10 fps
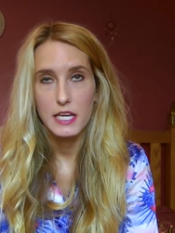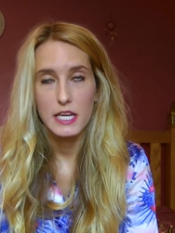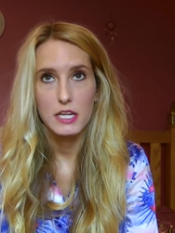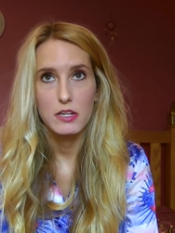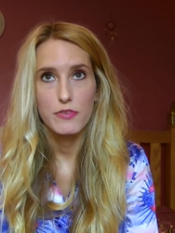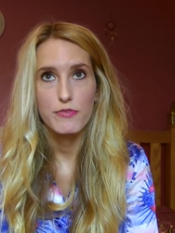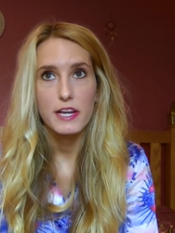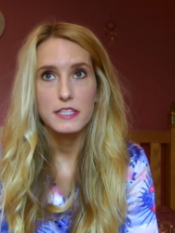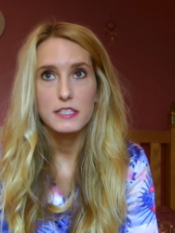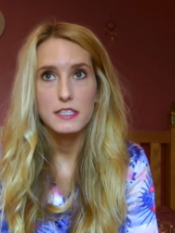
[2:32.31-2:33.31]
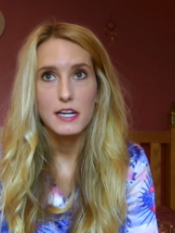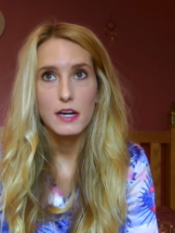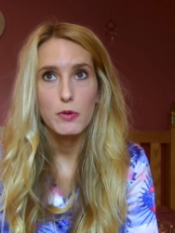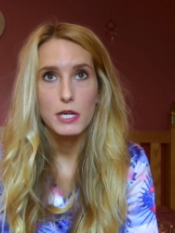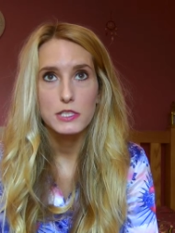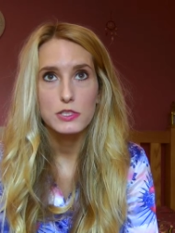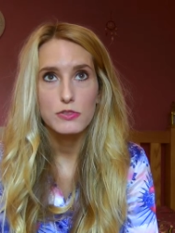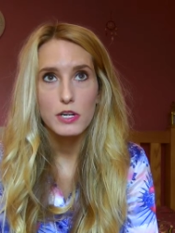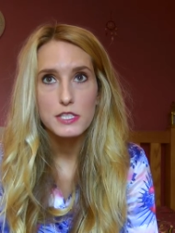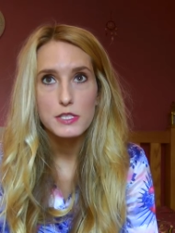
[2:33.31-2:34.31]
It affected how I
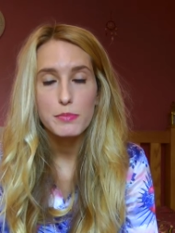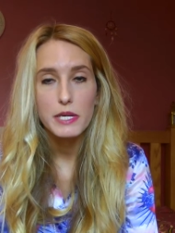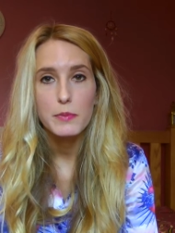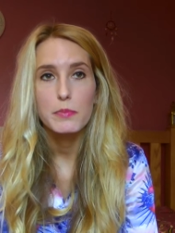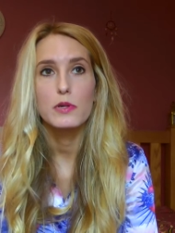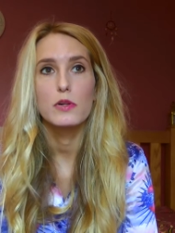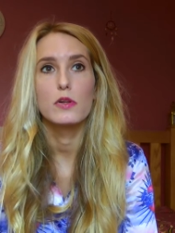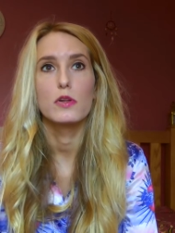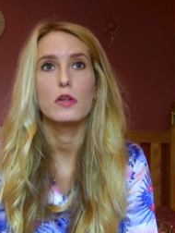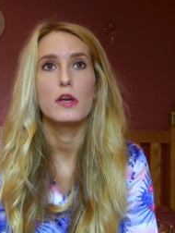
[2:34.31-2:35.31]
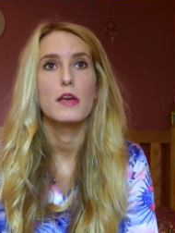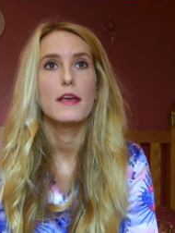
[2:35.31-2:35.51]
trust people.